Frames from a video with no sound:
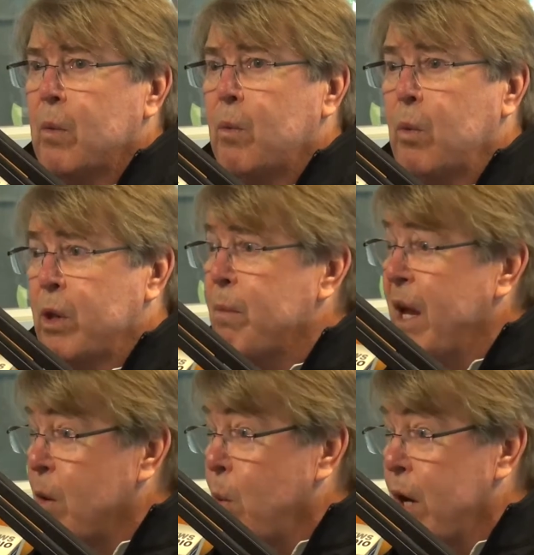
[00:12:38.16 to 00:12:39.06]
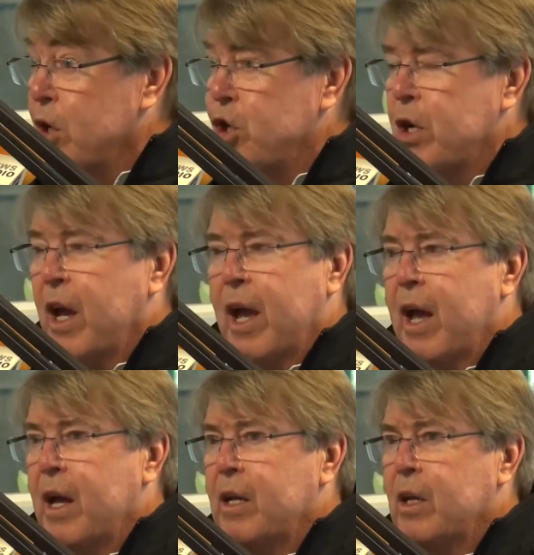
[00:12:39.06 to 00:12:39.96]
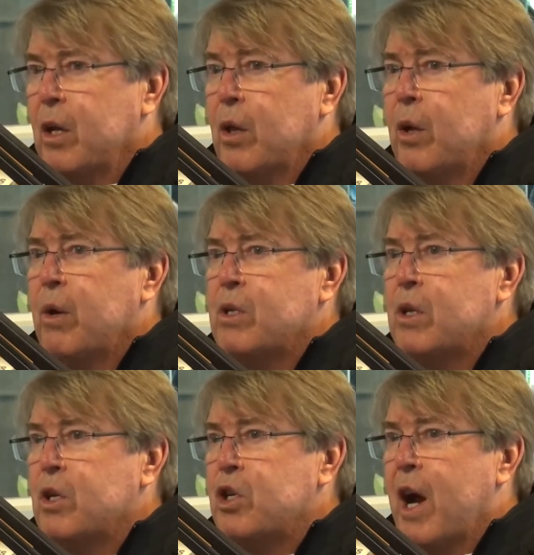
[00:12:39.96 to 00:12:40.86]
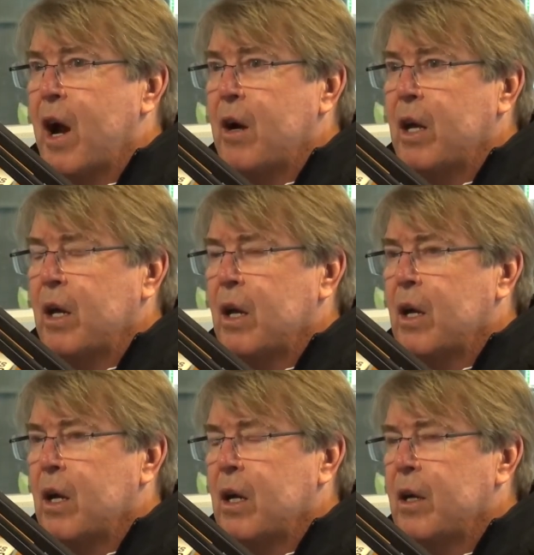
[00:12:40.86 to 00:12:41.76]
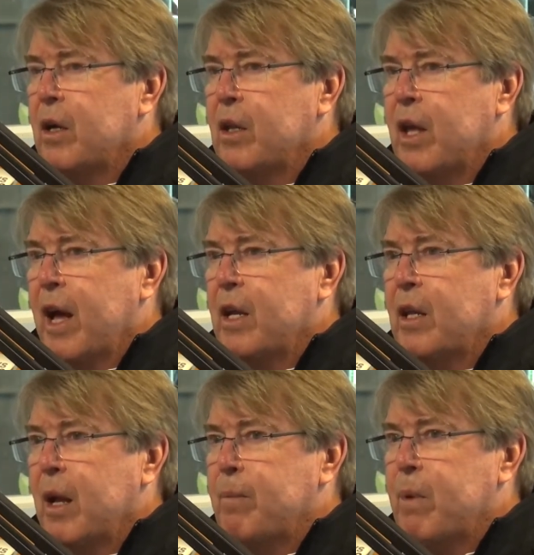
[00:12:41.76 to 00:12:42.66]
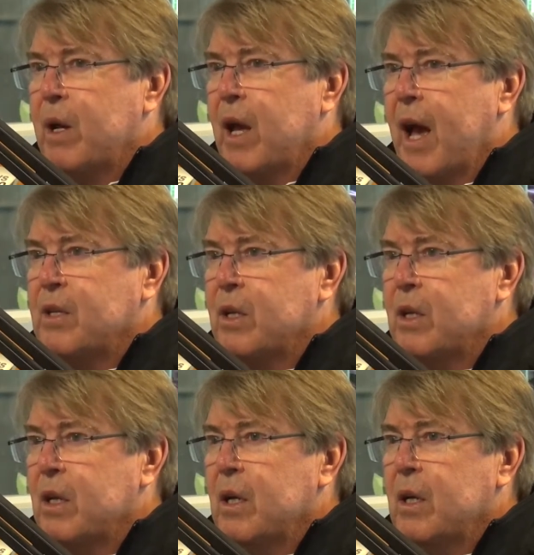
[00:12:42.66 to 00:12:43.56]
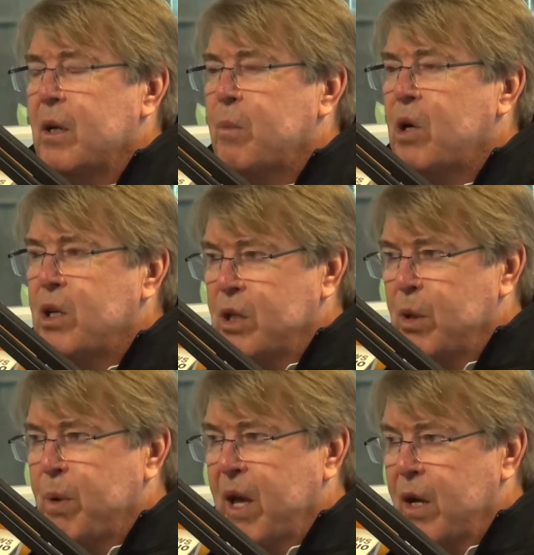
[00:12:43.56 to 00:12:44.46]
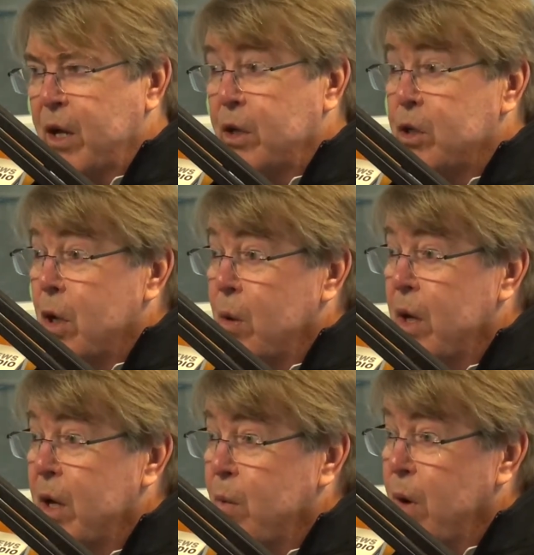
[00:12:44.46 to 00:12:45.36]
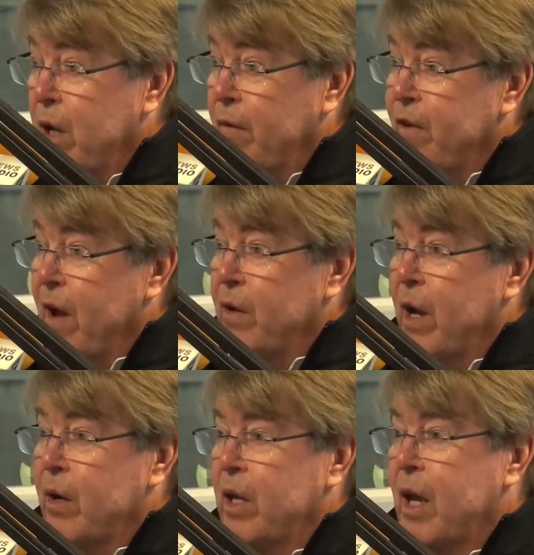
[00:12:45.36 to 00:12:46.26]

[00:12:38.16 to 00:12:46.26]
with Make-A-Wish, and, there isn't a charity that Buddy hasn't participated in. So when he found out he